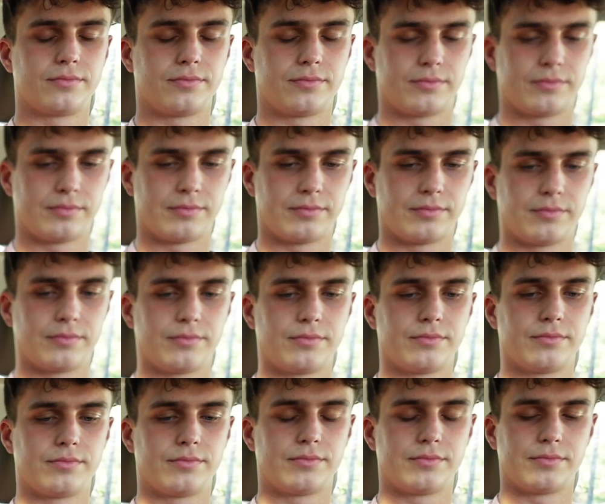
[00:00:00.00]

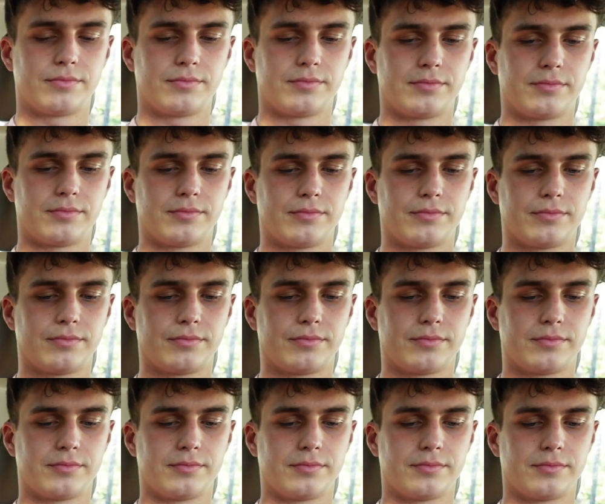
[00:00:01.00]

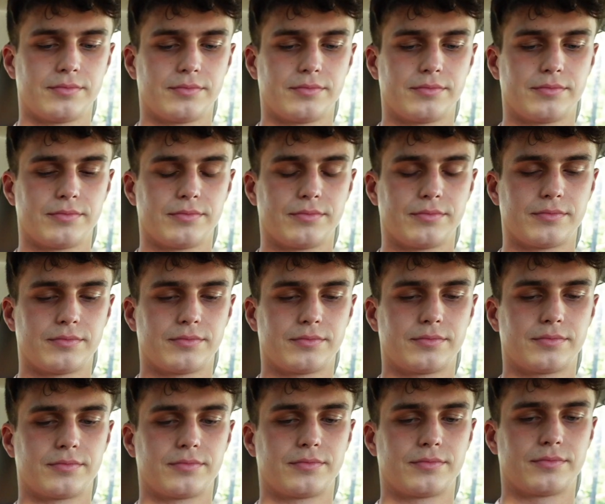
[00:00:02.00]

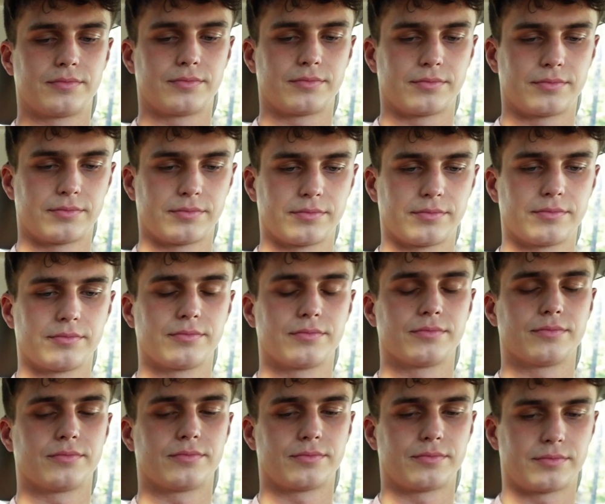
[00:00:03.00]

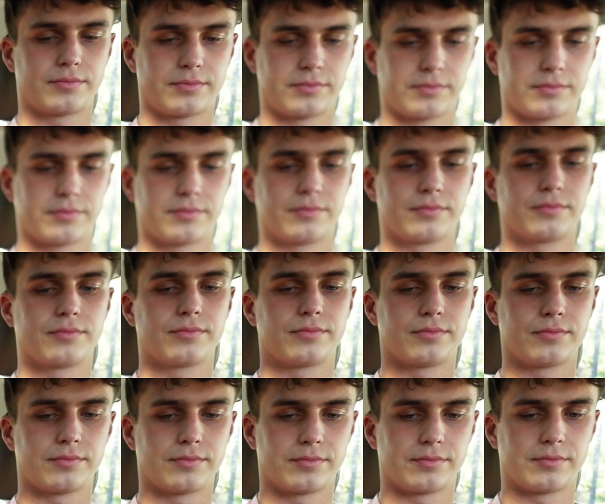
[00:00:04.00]

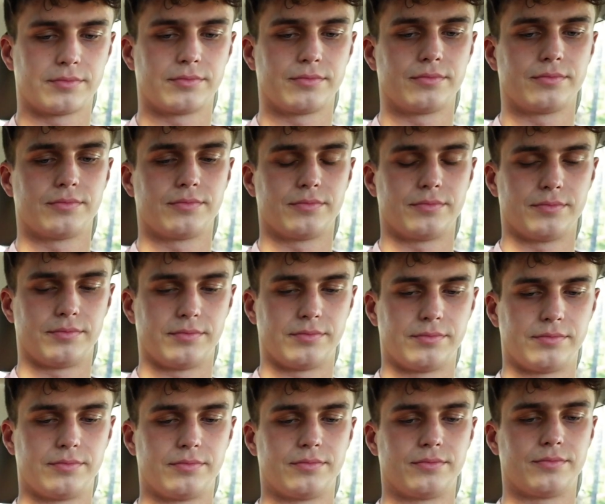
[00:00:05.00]

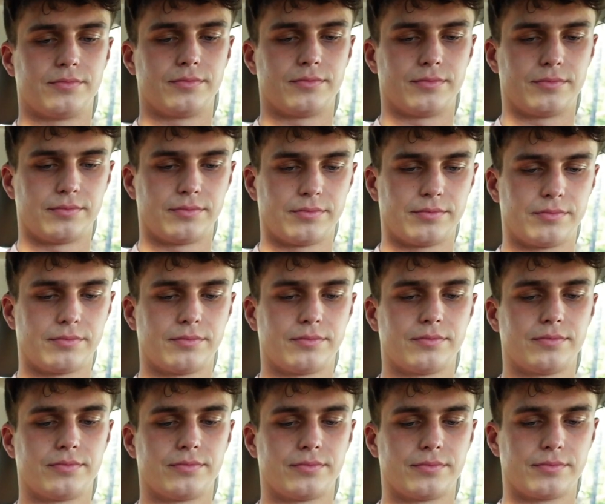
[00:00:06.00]

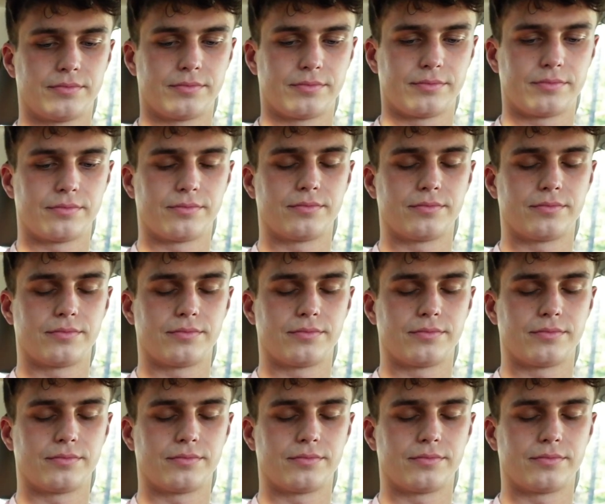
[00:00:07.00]
The person shown says nothing.